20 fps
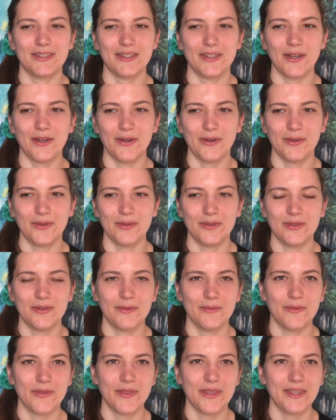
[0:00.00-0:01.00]
So
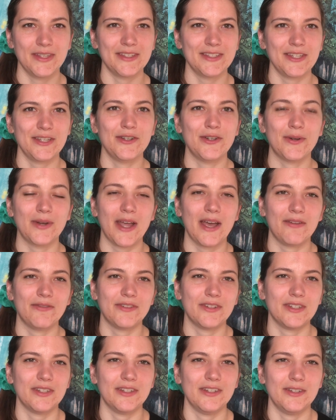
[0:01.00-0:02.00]
things that you don't have
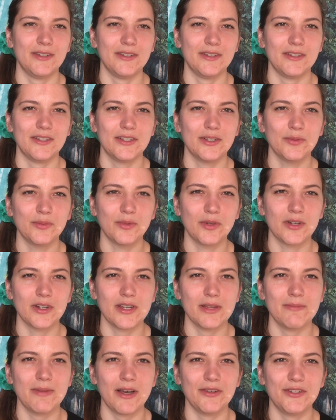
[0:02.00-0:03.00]
to
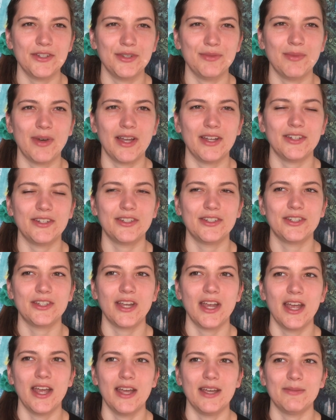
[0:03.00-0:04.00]
worry about too
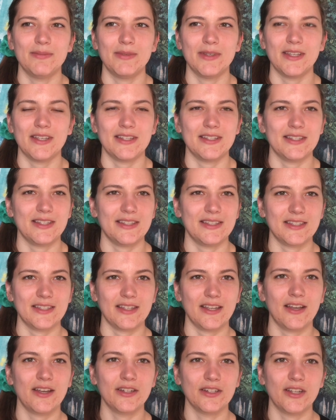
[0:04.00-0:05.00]
much because it's
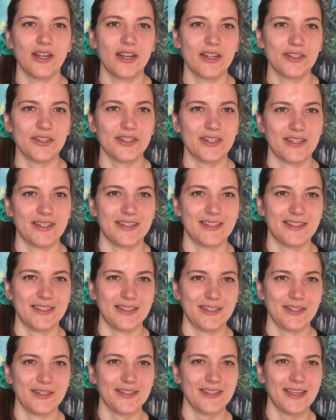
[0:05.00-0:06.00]

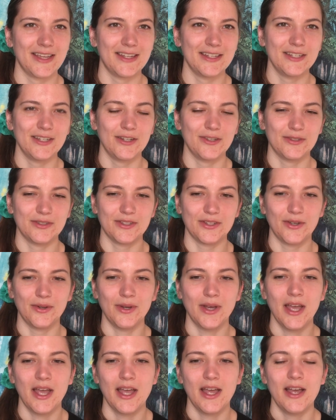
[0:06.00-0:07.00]
unconscious, that, you know, so